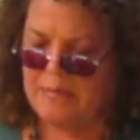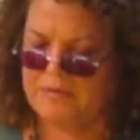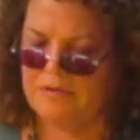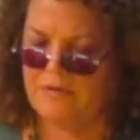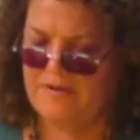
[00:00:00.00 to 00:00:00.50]

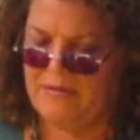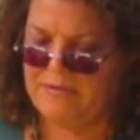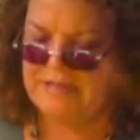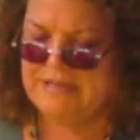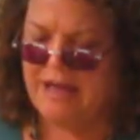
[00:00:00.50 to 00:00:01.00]
So if I
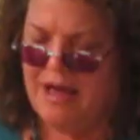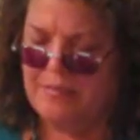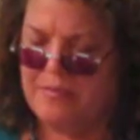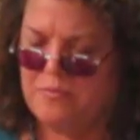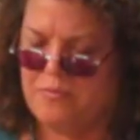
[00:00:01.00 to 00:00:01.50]
would
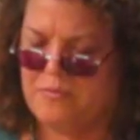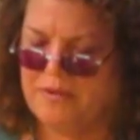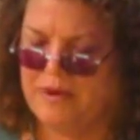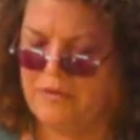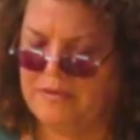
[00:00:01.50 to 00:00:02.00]
stop,
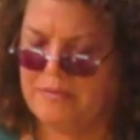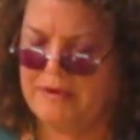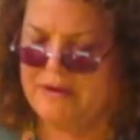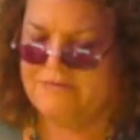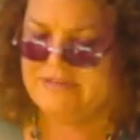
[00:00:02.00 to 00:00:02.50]
in the middle of,